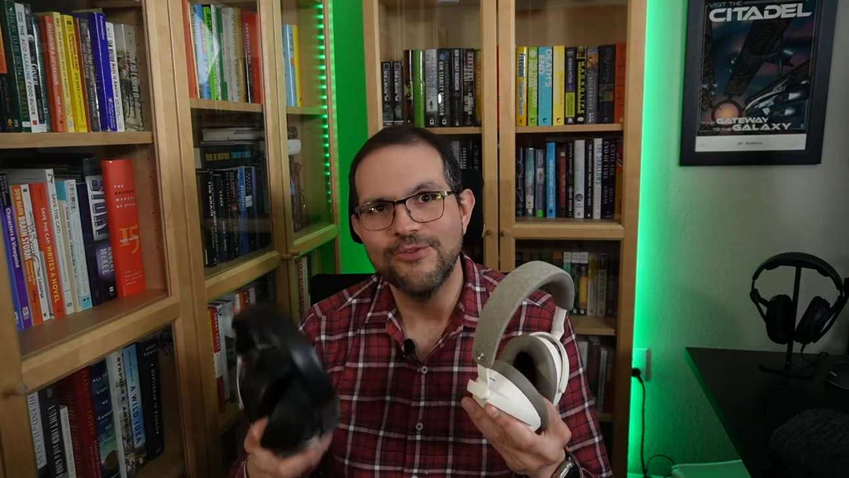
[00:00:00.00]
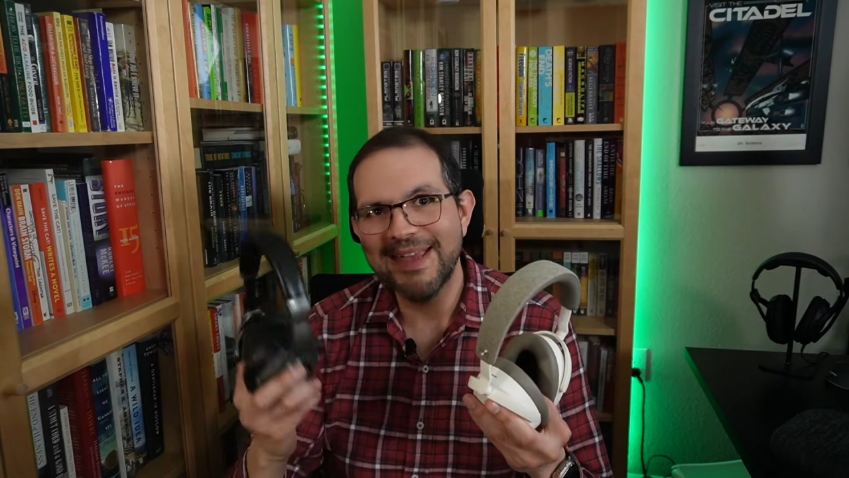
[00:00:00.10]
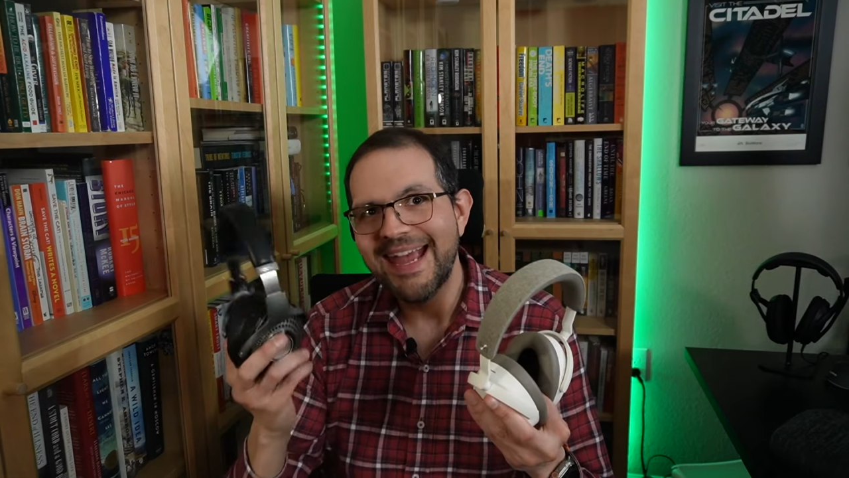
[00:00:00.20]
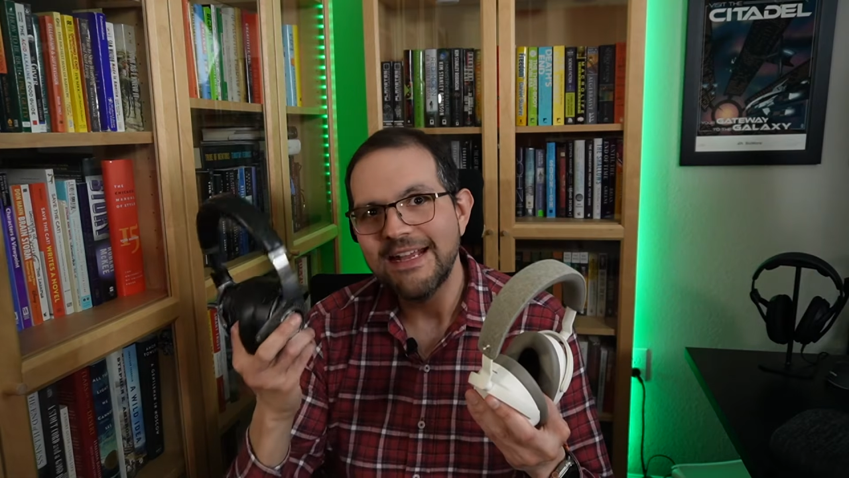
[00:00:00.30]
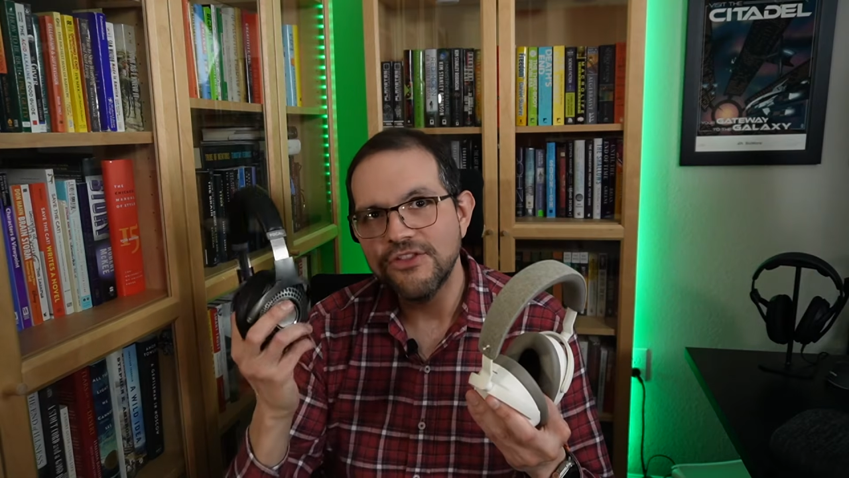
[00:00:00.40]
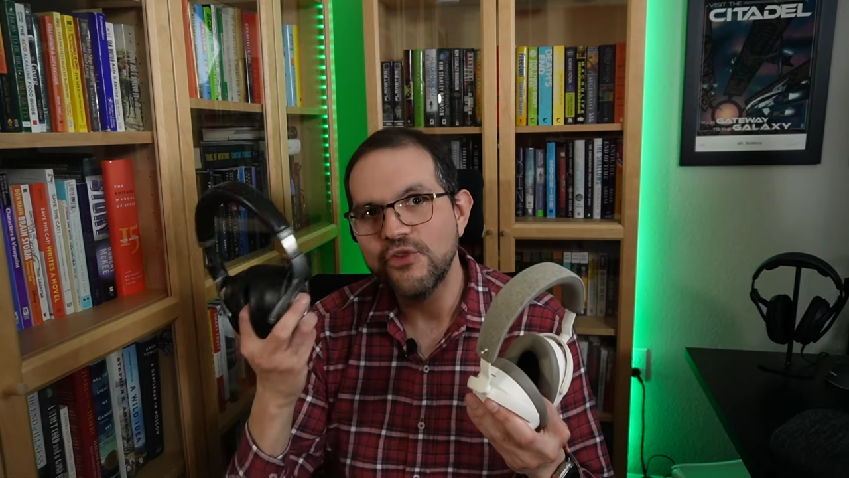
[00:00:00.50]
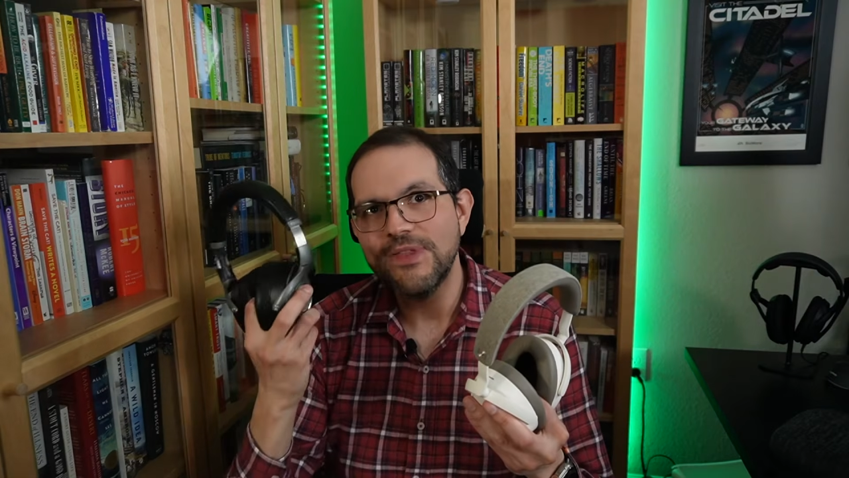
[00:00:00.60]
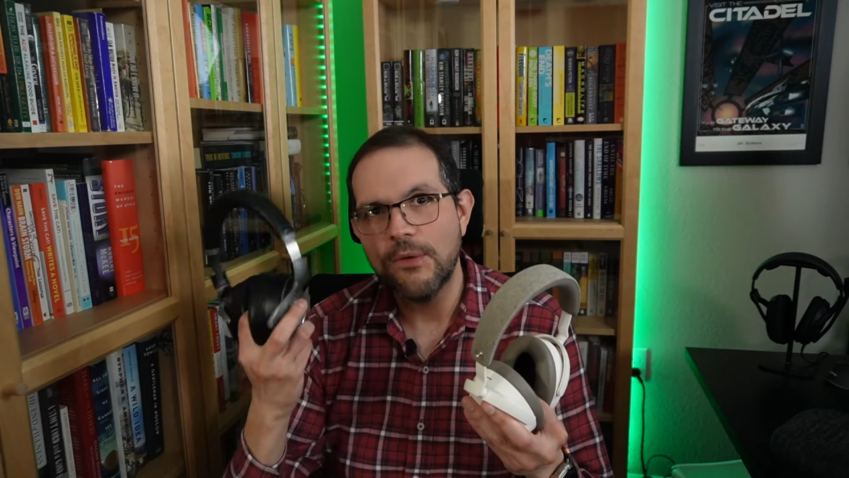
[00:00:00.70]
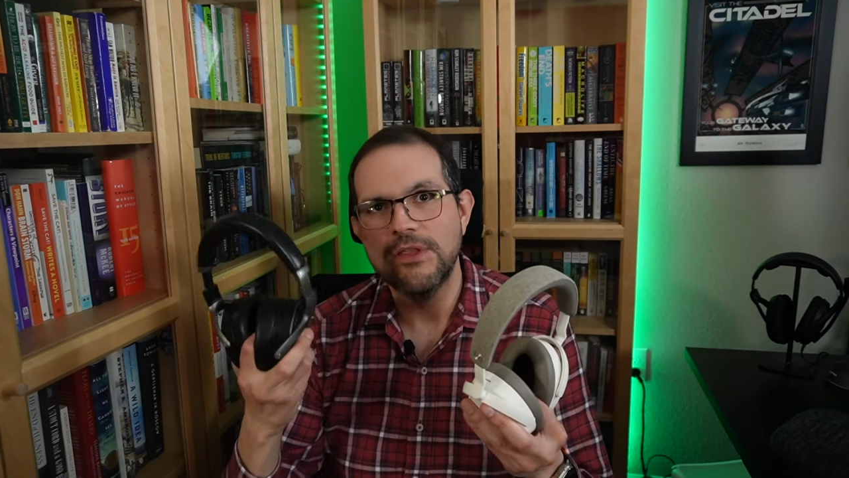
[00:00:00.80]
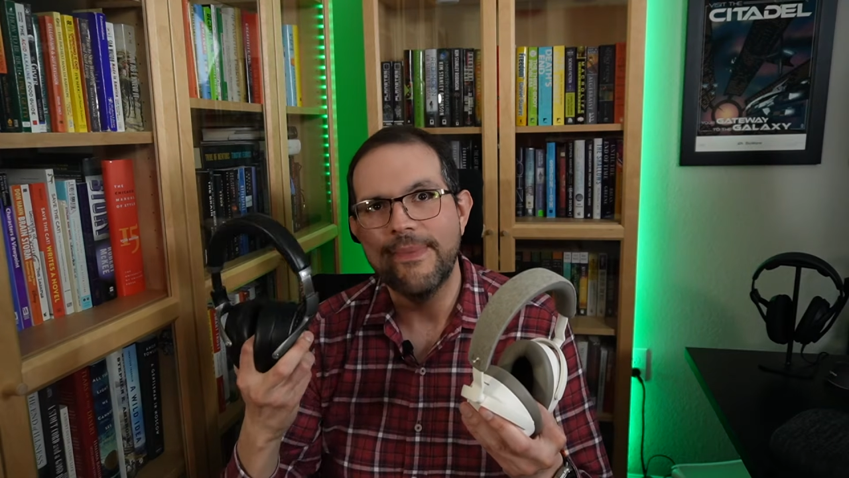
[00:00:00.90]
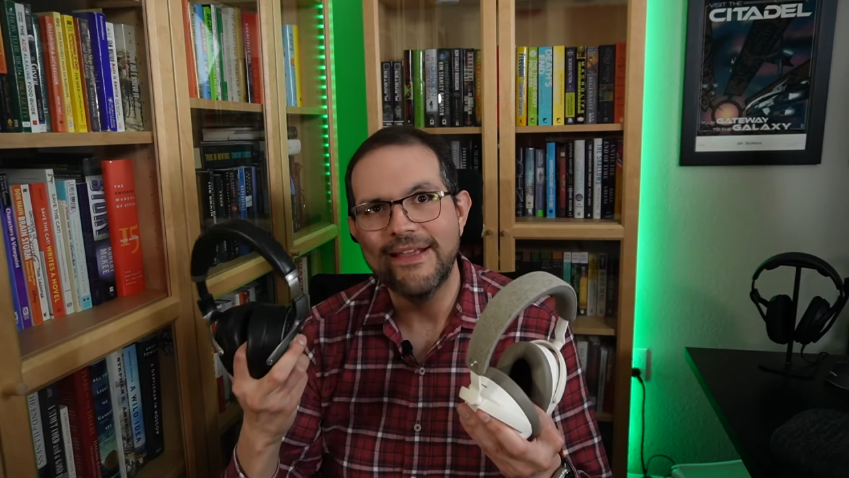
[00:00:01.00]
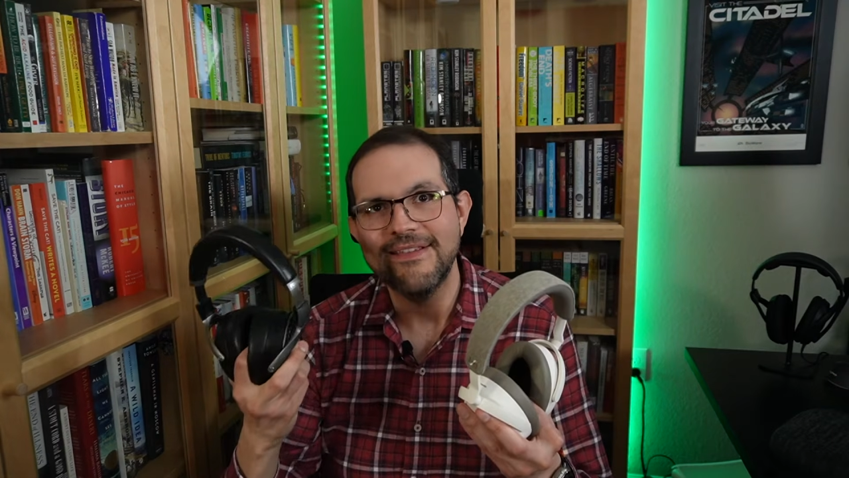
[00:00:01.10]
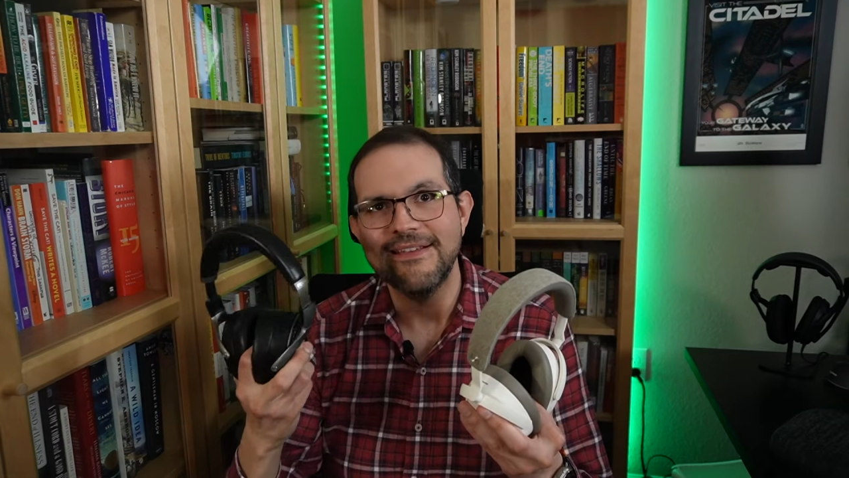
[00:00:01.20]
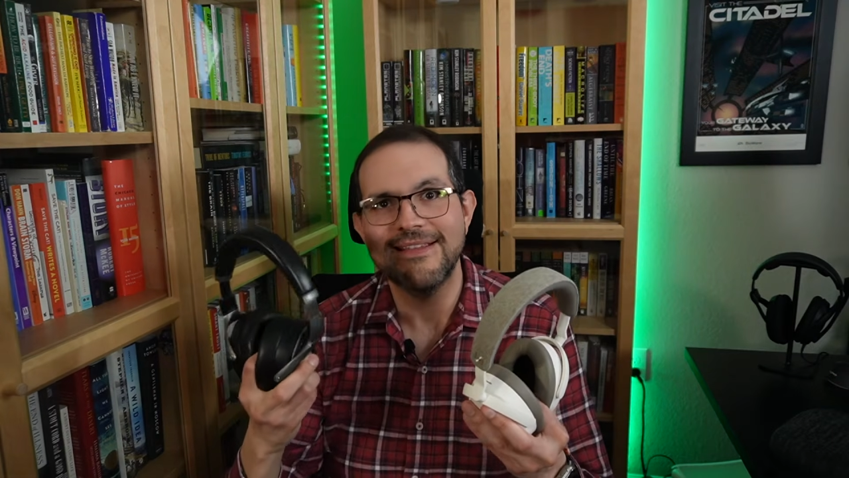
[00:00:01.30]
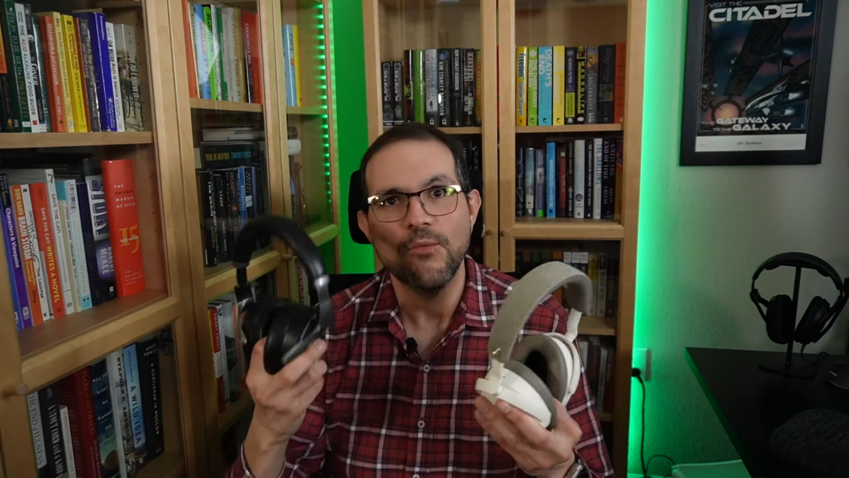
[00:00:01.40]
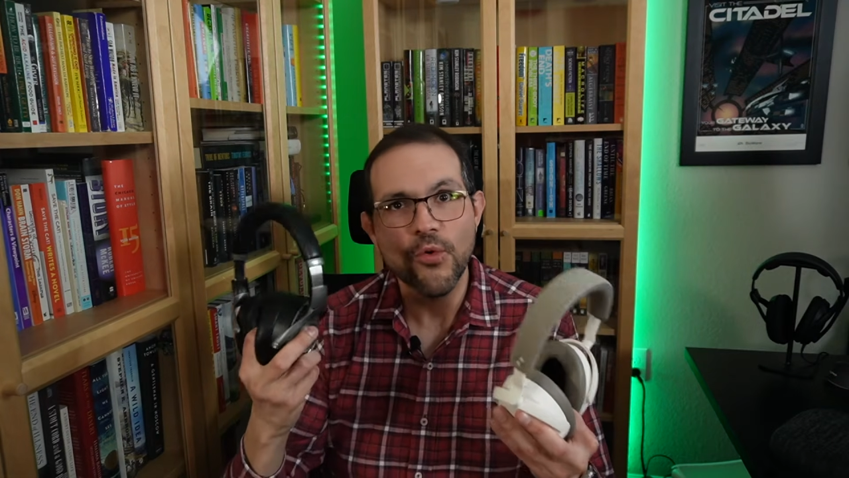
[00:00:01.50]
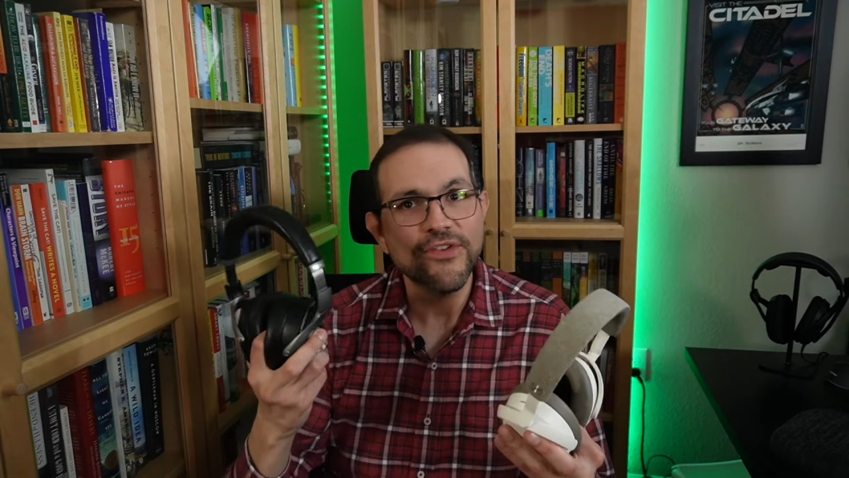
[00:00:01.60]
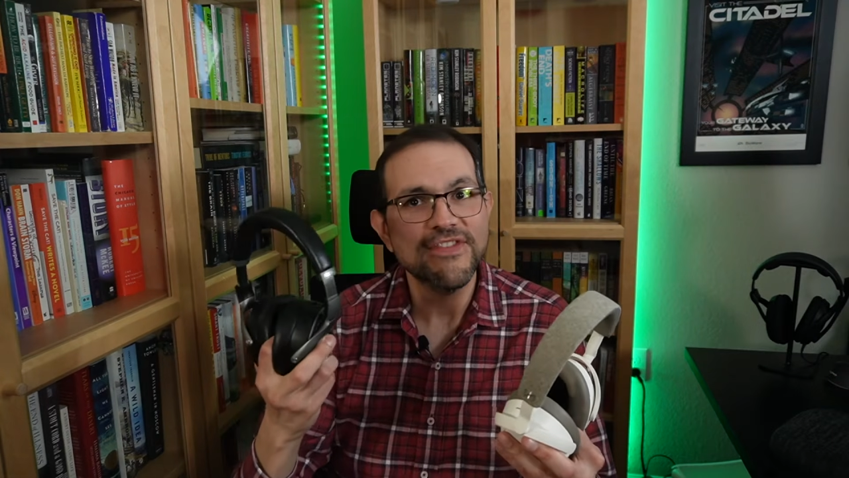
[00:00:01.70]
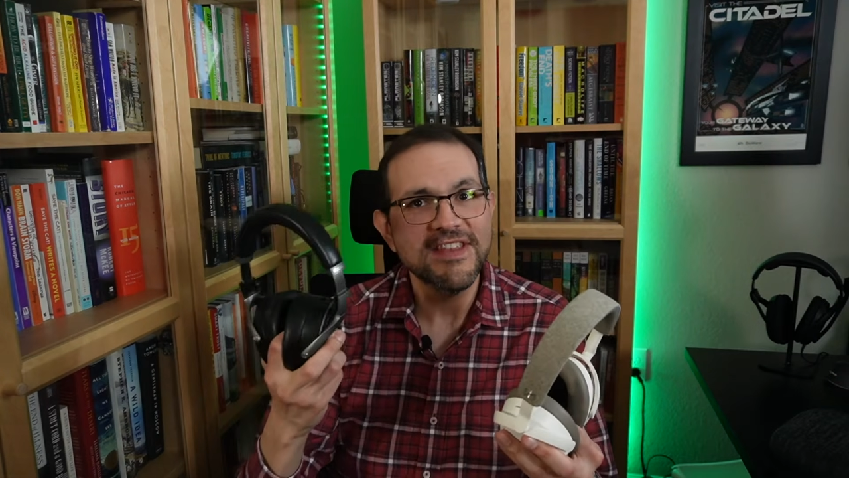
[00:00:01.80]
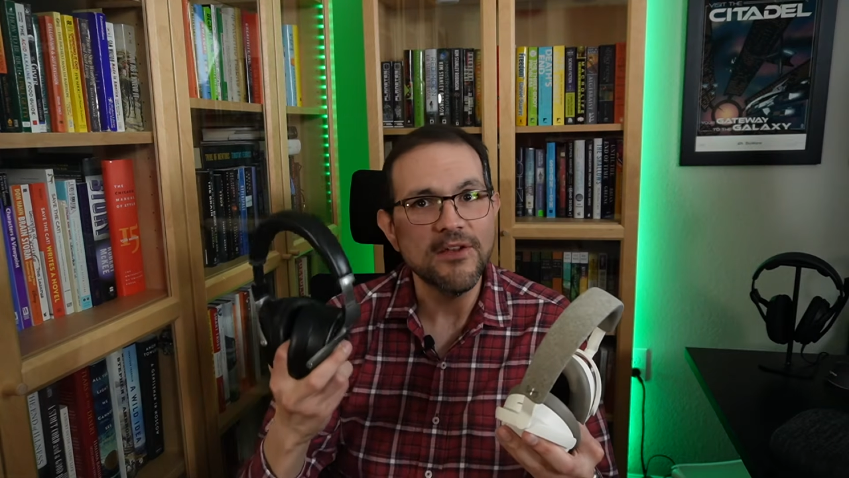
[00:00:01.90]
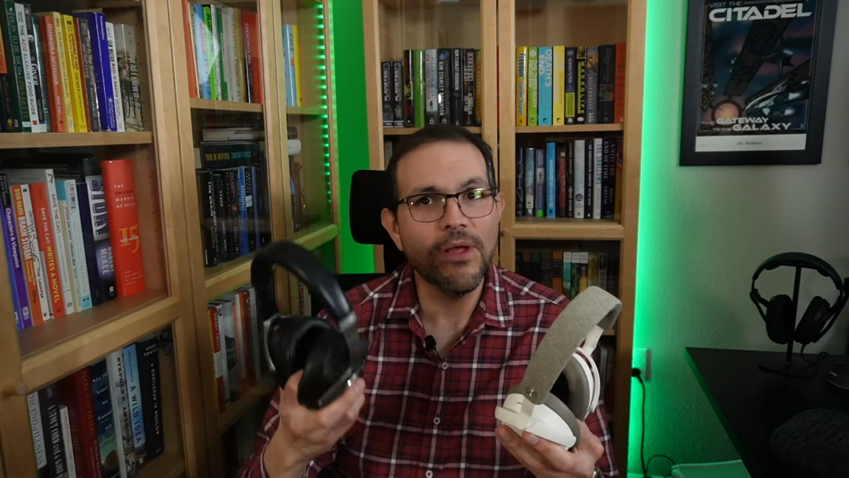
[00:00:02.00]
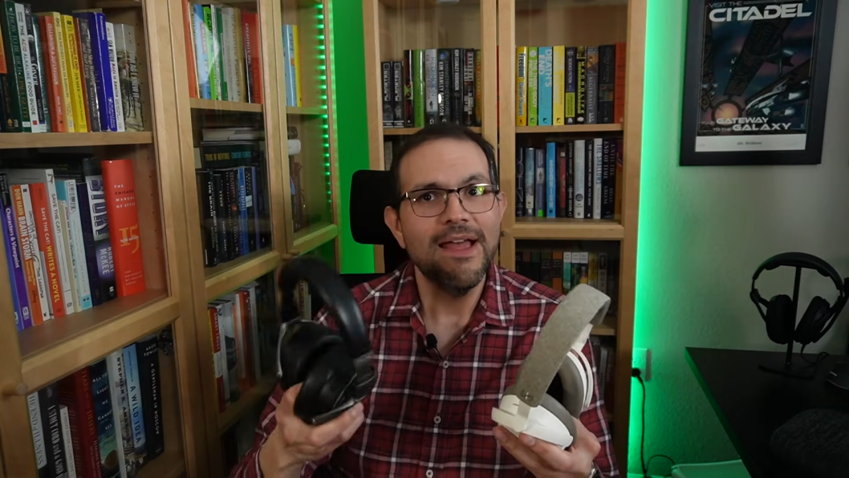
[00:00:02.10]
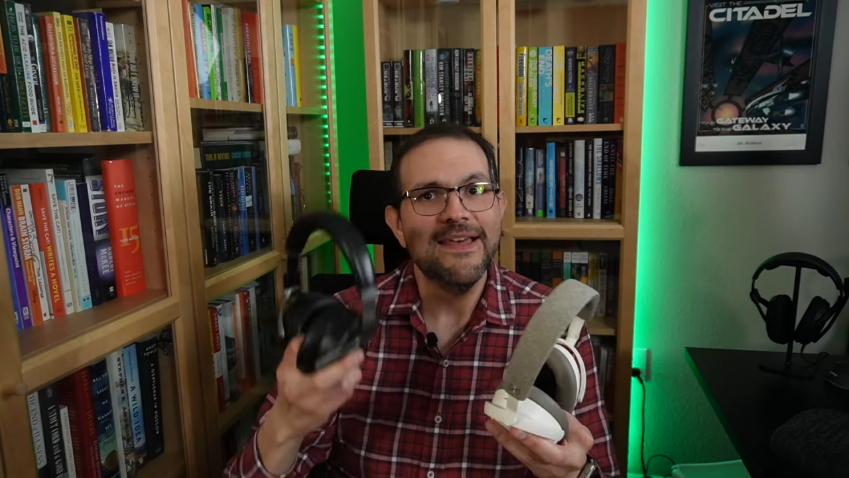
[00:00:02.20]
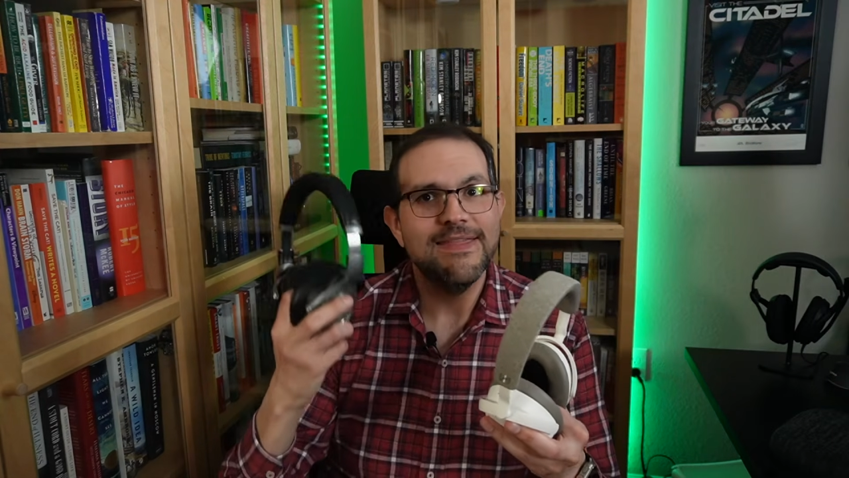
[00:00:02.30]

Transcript: You can't do that with the Bathys, and worse still,